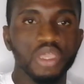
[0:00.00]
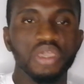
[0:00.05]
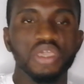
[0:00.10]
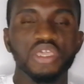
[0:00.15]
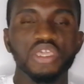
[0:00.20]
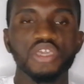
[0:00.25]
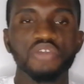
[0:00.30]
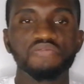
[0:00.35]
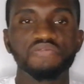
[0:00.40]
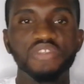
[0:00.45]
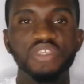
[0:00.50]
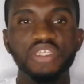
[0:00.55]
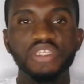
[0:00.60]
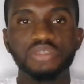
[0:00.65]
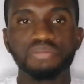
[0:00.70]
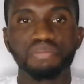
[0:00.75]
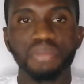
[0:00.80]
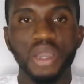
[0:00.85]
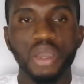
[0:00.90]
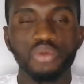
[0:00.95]
If this
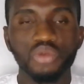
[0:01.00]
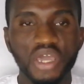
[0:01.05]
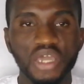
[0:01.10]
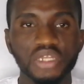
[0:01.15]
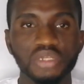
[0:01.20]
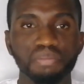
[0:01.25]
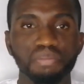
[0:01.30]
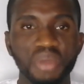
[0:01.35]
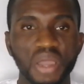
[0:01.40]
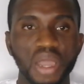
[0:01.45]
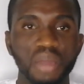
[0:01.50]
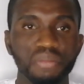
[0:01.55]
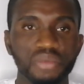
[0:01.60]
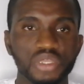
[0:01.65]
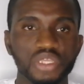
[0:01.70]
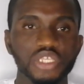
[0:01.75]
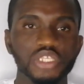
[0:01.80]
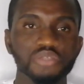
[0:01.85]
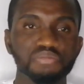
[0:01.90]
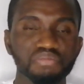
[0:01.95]
powdered pap
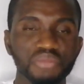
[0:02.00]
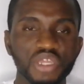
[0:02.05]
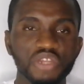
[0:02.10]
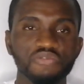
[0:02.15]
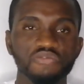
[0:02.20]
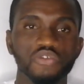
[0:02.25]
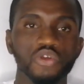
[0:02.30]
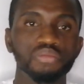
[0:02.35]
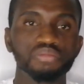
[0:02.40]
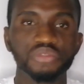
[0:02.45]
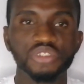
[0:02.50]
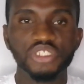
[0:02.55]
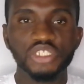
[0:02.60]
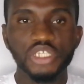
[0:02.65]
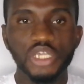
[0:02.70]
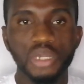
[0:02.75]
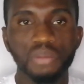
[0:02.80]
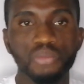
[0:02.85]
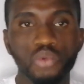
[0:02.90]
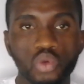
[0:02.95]
is made from
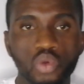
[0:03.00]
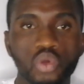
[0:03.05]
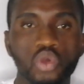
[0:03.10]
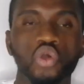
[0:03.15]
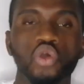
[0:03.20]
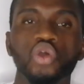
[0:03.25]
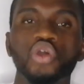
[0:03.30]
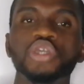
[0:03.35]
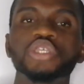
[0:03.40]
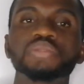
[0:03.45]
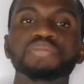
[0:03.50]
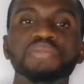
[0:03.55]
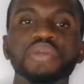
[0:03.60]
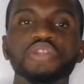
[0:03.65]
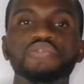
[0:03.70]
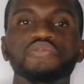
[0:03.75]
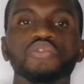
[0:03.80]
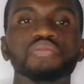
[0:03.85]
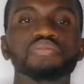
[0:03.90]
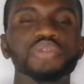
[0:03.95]
GMO or is made
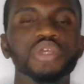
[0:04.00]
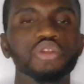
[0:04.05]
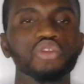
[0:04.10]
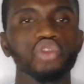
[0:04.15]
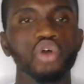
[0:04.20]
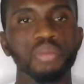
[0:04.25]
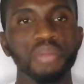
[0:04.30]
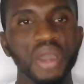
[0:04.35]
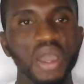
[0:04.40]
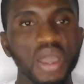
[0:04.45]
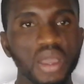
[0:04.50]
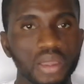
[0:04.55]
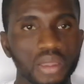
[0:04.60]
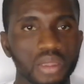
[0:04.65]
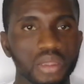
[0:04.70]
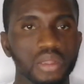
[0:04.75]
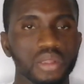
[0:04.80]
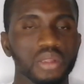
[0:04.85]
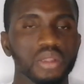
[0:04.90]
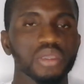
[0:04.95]
from the normal
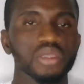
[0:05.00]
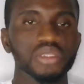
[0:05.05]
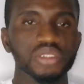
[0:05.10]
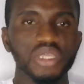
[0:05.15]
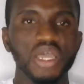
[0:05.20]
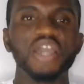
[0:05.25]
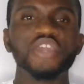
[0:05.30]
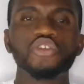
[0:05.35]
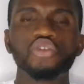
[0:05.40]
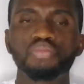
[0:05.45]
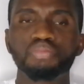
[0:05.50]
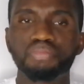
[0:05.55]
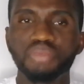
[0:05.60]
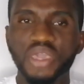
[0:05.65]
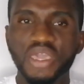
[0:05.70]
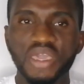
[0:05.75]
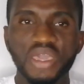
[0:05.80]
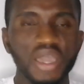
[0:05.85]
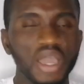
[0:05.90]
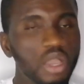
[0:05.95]
and you
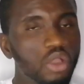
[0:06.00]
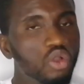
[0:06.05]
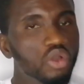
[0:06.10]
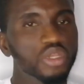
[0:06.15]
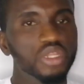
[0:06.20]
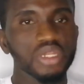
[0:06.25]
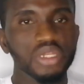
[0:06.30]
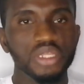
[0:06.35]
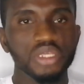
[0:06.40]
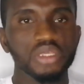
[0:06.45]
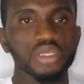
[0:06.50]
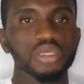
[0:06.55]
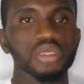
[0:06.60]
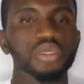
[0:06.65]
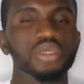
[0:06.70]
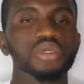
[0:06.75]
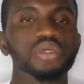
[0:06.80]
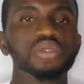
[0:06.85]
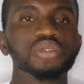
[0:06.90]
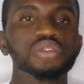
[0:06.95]
pay accordingly,
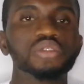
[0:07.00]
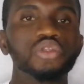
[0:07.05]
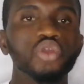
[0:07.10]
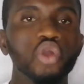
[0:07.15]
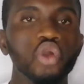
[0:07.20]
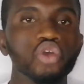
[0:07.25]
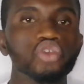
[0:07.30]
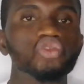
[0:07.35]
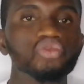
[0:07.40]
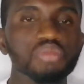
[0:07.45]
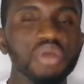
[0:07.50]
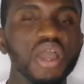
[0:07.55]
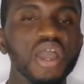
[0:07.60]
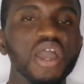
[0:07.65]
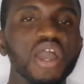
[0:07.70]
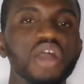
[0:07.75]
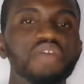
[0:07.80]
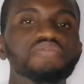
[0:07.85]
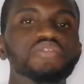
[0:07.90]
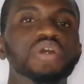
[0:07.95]
consumer
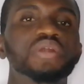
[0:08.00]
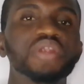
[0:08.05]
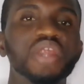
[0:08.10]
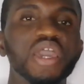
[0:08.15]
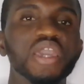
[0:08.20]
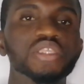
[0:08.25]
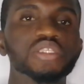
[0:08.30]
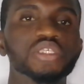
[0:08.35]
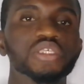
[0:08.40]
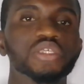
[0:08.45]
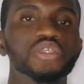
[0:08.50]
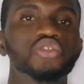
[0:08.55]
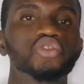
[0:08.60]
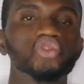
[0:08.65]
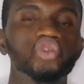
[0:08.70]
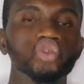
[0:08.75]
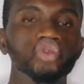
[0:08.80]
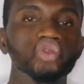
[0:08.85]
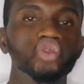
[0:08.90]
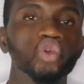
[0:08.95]
have the right
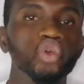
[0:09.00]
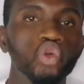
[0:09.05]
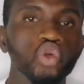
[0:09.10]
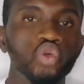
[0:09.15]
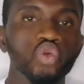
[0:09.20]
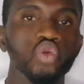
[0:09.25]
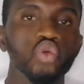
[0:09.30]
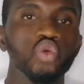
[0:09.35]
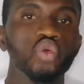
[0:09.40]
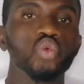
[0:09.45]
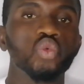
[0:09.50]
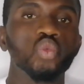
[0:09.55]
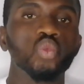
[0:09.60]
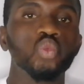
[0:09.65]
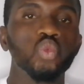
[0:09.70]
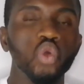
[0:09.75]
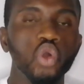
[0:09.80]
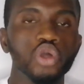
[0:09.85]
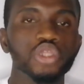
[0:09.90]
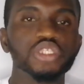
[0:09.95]
to know
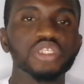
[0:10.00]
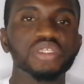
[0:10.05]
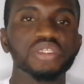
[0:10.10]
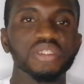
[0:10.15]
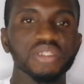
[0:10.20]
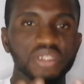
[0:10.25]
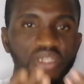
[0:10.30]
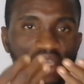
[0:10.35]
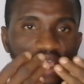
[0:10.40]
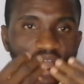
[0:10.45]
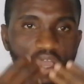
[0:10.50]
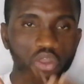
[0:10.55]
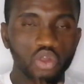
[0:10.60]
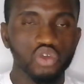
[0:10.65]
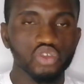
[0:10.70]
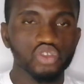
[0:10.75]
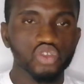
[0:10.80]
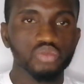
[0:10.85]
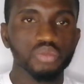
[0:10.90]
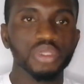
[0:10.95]
what they are
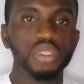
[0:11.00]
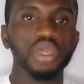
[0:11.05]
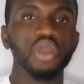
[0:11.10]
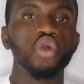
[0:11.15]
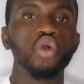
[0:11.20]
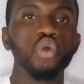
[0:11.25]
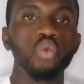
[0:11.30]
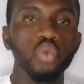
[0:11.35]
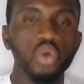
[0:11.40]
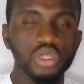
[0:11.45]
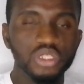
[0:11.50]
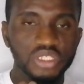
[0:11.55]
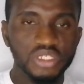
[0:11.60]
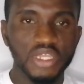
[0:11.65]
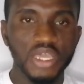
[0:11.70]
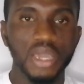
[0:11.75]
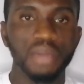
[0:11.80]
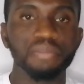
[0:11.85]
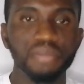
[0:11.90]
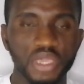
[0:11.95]
consuming or what
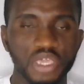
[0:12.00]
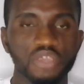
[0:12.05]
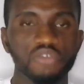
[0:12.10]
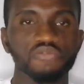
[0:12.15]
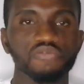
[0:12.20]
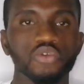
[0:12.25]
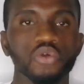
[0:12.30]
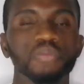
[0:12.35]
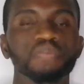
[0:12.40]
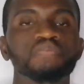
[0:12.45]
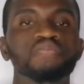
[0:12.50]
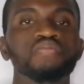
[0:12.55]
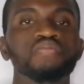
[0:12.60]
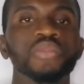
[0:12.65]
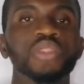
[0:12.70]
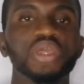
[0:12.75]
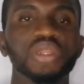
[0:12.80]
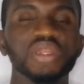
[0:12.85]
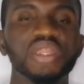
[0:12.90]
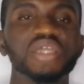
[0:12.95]
they are paying for.
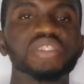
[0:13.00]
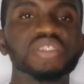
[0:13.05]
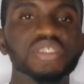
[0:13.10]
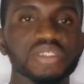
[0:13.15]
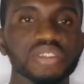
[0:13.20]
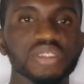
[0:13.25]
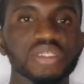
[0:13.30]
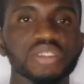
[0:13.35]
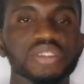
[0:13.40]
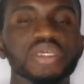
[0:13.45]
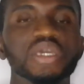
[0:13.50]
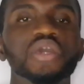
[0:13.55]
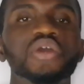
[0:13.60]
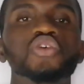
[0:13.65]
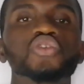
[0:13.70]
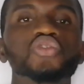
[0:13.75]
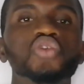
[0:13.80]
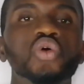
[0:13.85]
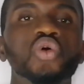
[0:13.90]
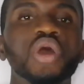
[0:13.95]
That is it.
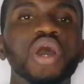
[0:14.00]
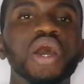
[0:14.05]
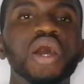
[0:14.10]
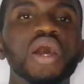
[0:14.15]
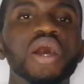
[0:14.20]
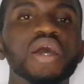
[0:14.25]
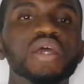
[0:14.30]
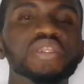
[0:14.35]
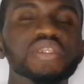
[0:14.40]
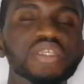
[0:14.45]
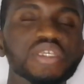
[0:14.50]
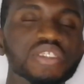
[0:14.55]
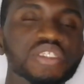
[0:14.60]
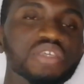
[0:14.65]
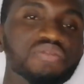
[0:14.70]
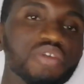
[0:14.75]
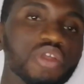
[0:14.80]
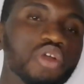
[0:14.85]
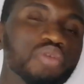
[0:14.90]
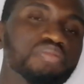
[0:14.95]
So uh, this
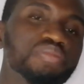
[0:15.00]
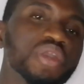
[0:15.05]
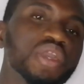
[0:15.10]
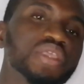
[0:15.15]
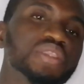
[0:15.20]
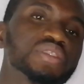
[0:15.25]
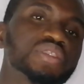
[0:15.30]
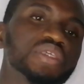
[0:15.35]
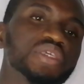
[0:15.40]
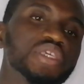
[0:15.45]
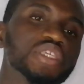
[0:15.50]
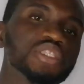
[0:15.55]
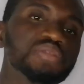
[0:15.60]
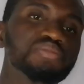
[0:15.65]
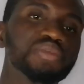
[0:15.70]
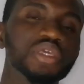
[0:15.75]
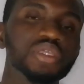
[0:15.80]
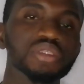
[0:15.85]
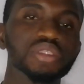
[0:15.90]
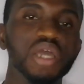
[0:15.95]
development is
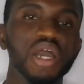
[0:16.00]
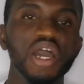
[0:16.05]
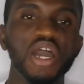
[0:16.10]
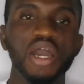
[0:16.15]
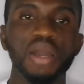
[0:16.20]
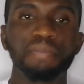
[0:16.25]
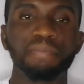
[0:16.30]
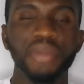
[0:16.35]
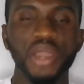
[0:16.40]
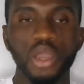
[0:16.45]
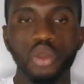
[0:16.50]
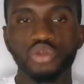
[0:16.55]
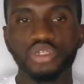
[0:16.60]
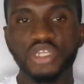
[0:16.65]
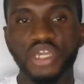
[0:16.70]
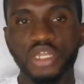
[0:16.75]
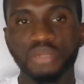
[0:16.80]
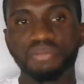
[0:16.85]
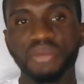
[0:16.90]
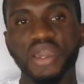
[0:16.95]
being uh,
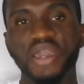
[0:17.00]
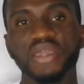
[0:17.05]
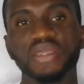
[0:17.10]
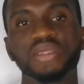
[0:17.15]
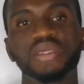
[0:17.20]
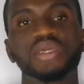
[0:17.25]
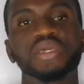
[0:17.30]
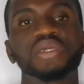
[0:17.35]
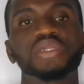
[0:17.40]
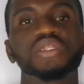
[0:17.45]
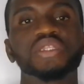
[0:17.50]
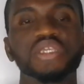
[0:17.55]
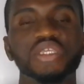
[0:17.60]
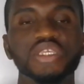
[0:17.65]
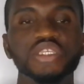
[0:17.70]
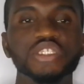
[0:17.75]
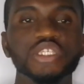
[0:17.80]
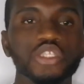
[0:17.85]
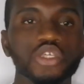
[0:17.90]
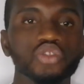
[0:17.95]
pioneered by the
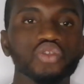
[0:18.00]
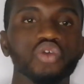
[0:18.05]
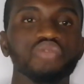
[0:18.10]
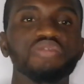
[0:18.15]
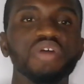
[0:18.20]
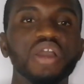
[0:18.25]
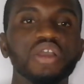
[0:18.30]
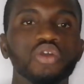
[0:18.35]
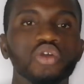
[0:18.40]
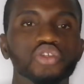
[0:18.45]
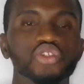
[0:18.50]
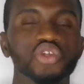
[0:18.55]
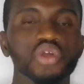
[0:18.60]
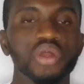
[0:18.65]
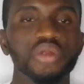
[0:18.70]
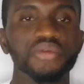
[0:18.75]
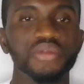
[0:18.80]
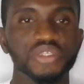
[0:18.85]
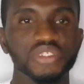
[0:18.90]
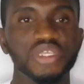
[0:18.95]
Institute of
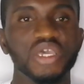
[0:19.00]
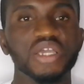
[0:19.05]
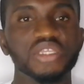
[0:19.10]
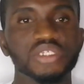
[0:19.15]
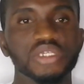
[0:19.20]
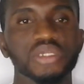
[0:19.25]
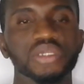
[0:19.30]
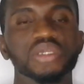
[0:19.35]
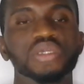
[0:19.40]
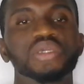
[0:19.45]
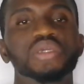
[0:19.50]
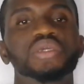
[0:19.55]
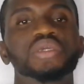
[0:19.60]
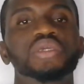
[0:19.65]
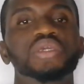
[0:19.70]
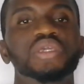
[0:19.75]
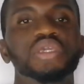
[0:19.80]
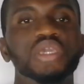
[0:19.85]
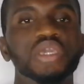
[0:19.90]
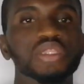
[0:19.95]
Agricultural Research
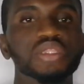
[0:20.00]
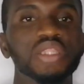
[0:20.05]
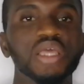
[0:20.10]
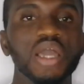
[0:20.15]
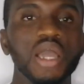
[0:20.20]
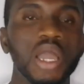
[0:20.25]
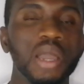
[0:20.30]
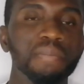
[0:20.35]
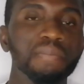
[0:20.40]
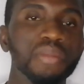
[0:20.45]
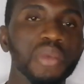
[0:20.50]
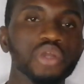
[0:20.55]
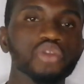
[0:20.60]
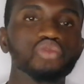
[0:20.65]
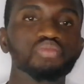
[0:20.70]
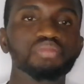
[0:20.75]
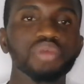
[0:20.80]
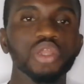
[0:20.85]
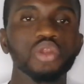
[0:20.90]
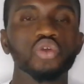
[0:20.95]
in
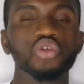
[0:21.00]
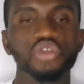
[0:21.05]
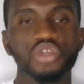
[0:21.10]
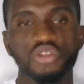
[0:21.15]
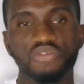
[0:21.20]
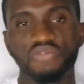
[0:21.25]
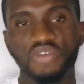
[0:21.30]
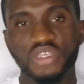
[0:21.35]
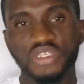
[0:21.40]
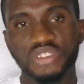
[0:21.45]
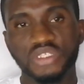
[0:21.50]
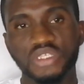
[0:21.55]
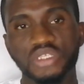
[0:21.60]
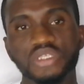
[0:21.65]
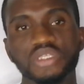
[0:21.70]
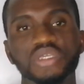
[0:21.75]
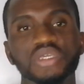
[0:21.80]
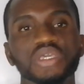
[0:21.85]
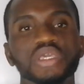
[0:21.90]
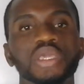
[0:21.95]
Ahmadu Bello University
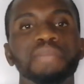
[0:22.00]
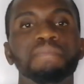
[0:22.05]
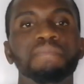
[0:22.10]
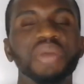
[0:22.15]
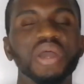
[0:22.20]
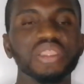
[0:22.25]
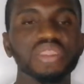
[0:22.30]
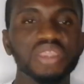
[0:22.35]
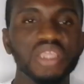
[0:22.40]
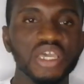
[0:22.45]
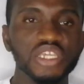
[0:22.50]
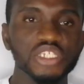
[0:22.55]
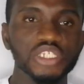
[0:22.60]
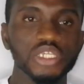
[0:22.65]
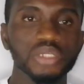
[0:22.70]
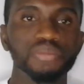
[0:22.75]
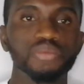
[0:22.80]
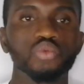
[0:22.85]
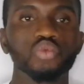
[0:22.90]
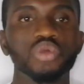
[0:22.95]
in
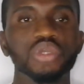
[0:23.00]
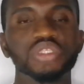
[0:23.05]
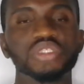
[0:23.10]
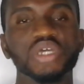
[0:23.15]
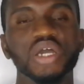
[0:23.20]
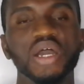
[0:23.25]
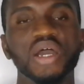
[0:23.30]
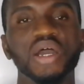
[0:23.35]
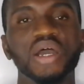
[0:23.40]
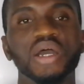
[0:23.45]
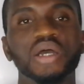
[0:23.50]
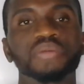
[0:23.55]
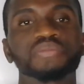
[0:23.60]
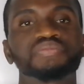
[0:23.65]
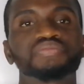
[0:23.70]
partnership with uh,